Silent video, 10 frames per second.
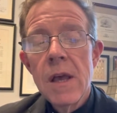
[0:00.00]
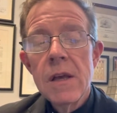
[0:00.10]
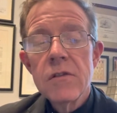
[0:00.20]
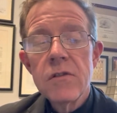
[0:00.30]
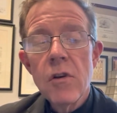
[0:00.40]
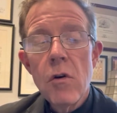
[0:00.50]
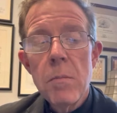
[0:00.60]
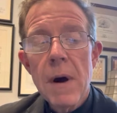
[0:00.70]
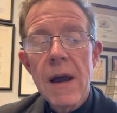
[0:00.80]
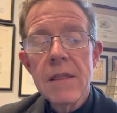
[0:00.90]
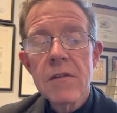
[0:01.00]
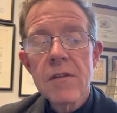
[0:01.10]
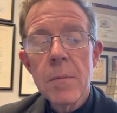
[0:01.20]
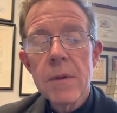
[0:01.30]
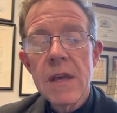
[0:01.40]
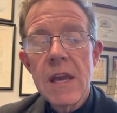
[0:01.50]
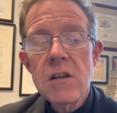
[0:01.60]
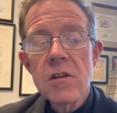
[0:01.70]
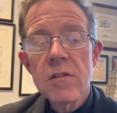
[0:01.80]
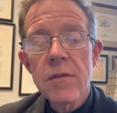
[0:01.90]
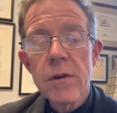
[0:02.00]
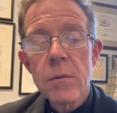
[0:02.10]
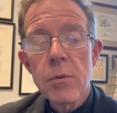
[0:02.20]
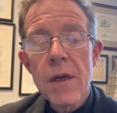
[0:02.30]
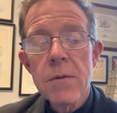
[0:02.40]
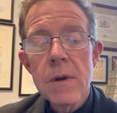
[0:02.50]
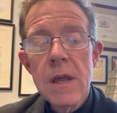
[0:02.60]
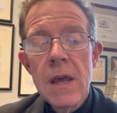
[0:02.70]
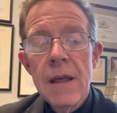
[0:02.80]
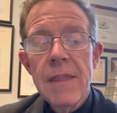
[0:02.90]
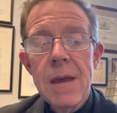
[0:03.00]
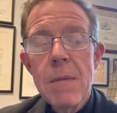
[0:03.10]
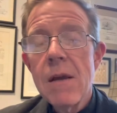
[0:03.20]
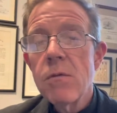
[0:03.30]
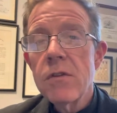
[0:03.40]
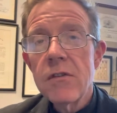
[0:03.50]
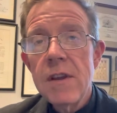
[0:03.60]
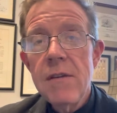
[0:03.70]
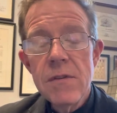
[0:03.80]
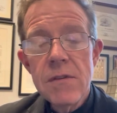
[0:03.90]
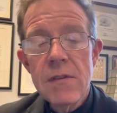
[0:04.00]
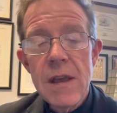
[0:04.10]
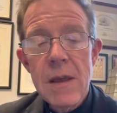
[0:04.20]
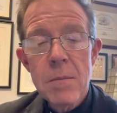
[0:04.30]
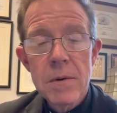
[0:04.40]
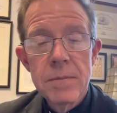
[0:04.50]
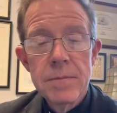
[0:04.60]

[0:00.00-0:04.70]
so by the supplications of their brethren they may receive the same.